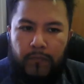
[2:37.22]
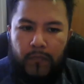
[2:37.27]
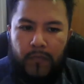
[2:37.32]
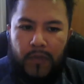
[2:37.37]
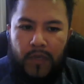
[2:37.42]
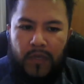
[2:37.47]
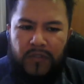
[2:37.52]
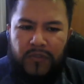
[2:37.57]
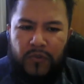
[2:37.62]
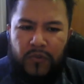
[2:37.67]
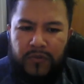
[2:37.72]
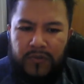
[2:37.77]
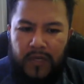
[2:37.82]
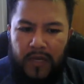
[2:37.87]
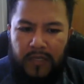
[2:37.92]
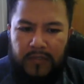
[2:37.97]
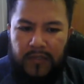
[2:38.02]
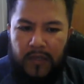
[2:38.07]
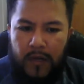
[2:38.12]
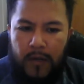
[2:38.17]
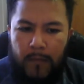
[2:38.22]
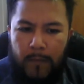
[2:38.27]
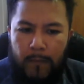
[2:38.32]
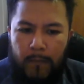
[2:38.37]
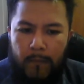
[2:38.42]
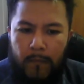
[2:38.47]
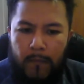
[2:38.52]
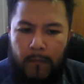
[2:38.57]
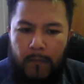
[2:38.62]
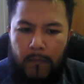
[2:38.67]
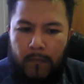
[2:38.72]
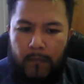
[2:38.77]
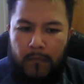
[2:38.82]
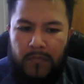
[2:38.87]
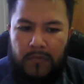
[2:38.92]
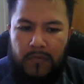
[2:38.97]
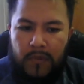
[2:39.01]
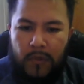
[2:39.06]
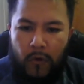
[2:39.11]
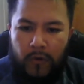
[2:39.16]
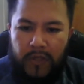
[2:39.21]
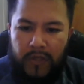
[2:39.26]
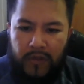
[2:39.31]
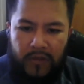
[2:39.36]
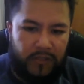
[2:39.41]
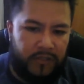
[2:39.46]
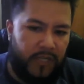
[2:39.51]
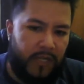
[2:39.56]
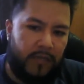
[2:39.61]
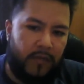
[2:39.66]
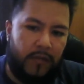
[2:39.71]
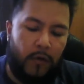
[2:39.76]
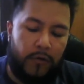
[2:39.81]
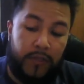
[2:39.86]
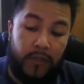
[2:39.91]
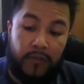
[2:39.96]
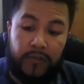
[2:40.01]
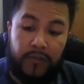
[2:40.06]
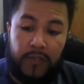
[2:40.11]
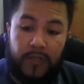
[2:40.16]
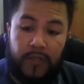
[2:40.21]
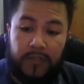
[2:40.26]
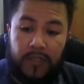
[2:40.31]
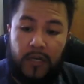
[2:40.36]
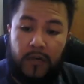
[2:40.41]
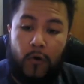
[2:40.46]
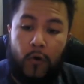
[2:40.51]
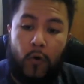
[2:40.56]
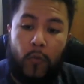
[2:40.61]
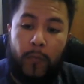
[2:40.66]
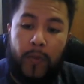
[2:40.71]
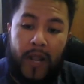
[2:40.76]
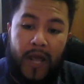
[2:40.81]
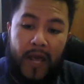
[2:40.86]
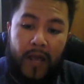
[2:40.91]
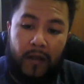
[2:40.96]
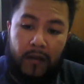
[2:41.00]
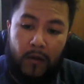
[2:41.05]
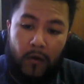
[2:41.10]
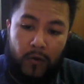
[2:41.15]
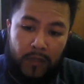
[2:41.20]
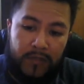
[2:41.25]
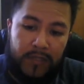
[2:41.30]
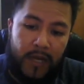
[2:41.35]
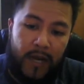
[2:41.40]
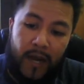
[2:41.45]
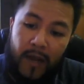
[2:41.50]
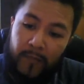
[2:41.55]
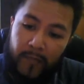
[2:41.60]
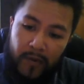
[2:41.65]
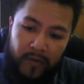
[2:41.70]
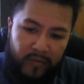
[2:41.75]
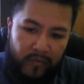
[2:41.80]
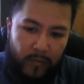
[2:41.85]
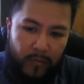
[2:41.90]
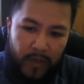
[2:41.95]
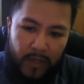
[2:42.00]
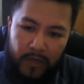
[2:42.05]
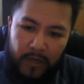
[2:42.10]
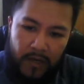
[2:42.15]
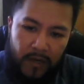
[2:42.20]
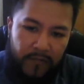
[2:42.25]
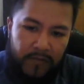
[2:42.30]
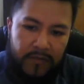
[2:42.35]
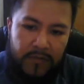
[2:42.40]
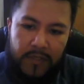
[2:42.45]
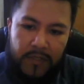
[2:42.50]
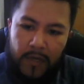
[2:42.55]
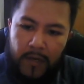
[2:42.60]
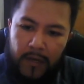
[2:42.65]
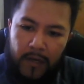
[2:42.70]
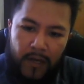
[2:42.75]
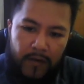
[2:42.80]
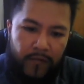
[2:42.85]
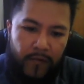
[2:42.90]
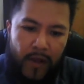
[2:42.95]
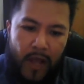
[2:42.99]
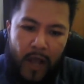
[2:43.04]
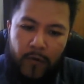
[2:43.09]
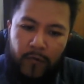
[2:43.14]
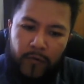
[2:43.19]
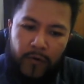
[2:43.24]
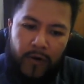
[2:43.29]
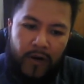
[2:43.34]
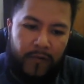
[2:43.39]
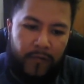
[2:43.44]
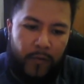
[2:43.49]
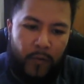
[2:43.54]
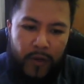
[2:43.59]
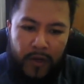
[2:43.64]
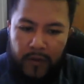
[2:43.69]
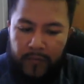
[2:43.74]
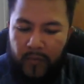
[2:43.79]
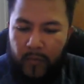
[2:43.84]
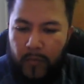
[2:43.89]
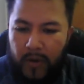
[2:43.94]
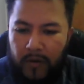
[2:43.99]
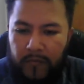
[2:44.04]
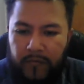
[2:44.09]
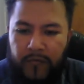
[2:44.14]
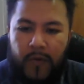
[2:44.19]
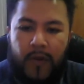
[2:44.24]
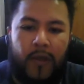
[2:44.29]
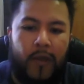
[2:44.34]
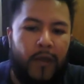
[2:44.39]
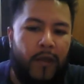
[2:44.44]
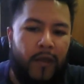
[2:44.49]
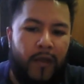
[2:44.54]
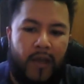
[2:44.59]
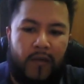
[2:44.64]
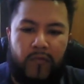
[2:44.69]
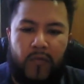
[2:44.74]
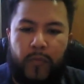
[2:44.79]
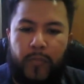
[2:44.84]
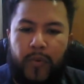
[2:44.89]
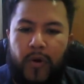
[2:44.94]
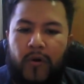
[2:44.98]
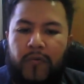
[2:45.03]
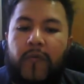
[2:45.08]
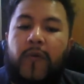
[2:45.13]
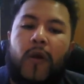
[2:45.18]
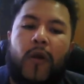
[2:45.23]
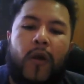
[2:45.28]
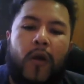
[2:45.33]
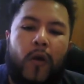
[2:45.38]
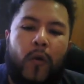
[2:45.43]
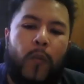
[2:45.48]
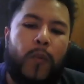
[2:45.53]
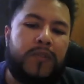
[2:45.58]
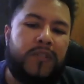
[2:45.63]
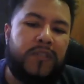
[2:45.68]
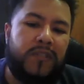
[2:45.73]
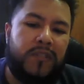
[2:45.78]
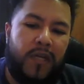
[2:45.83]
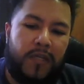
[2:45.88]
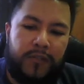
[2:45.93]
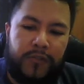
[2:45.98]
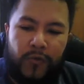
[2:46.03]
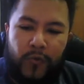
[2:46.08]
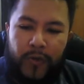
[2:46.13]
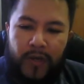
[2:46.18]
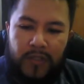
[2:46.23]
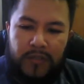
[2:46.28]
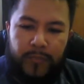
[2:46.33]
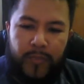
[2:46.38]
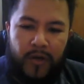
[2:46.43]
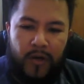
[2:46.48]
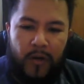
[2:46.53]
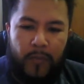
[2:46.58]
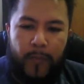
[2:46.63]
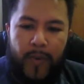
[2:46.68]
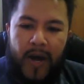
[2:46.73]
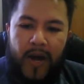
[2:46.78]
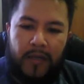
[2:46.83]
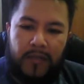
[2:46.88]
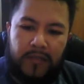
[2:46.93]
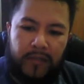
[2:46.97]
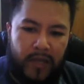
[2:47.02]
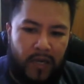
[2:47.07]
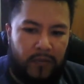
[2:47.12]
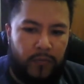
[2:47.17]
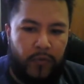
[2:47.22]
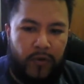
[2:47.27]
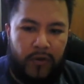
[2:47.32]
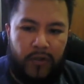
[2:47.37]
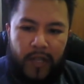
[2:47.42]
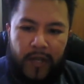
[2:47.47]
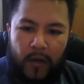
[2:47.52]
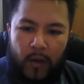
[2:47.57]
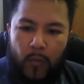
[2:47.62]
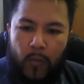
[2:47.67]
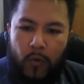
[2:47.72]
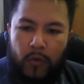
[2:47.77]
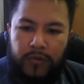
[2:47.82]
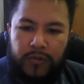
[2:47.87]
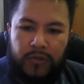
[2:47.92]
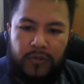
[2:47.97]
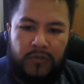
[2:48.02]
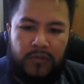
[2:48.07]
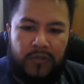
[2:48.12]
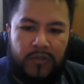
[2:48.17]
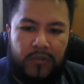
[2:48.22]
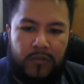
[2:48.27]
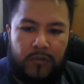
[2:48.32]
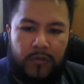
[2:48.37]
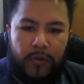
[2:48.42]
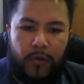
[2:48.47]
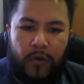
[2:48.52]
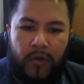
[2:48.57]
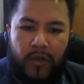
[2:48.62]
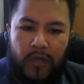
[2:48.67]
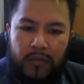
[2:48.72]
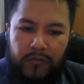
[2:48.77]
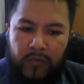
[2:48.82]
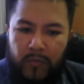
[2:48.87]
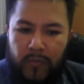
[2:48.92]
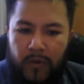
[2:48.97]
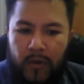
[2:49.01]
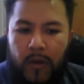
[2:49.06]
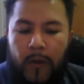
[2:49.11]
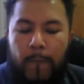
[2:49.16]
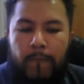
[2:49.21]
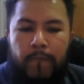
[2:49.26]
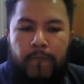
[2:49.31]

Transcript: used as all the Israelites are all black all the time, every minute, every second, every hour, every week, every month, every birth, which is not true, and it's very biased. It comes with a lot of emotions. It comes from a